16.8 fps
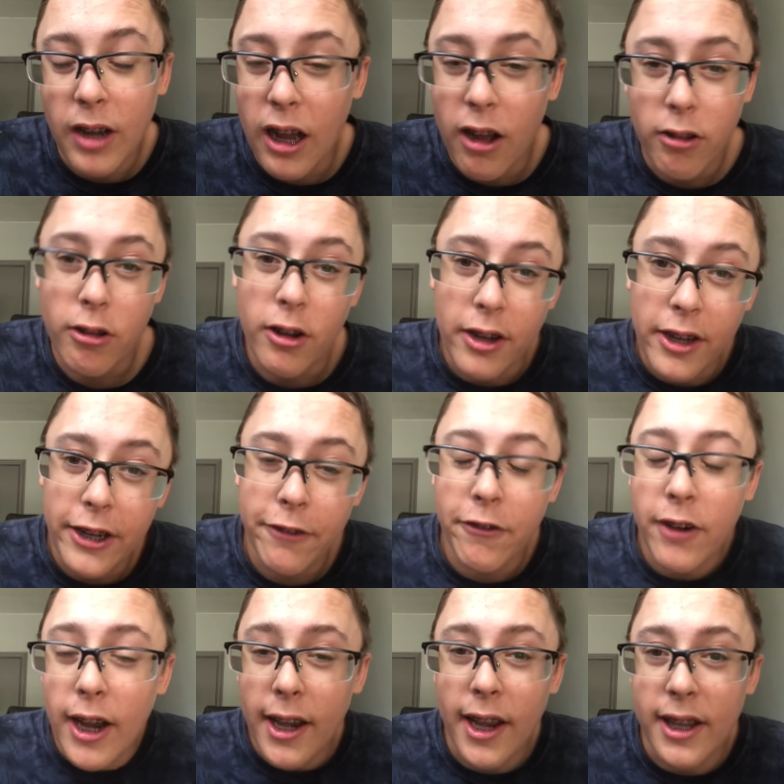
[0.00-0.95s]
how long you
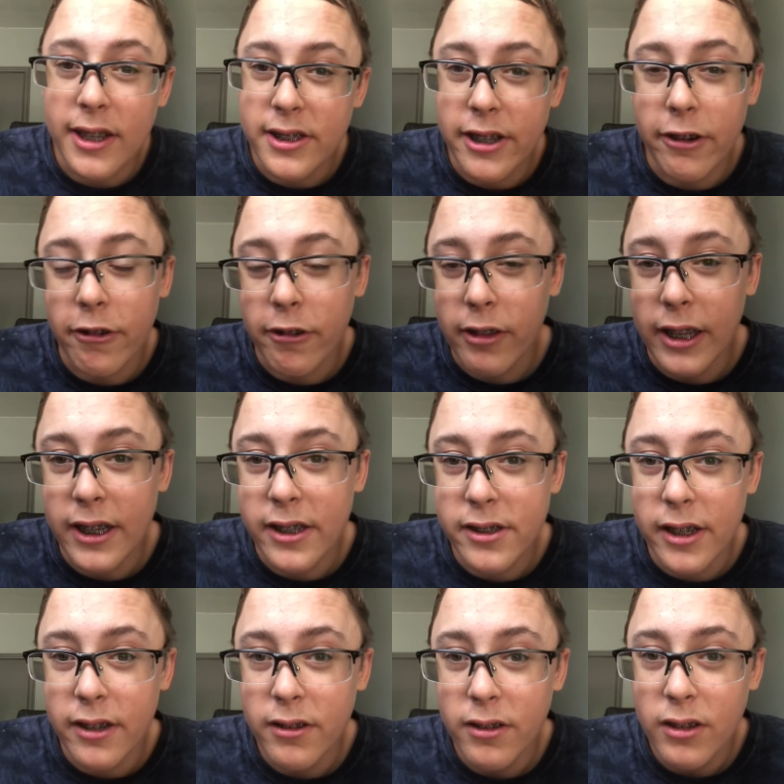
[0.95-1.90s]
financed it or
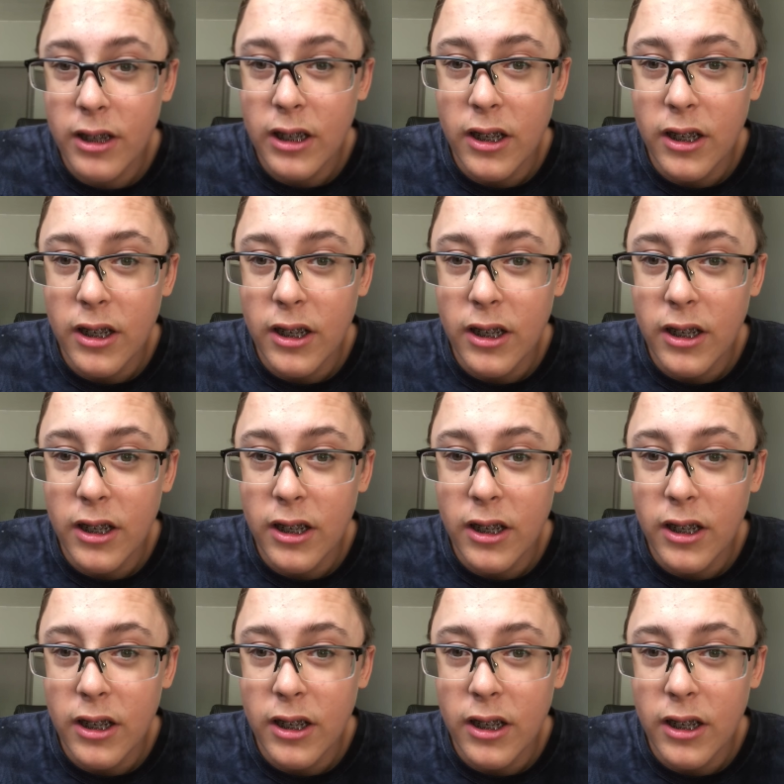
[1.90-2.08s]
leased it.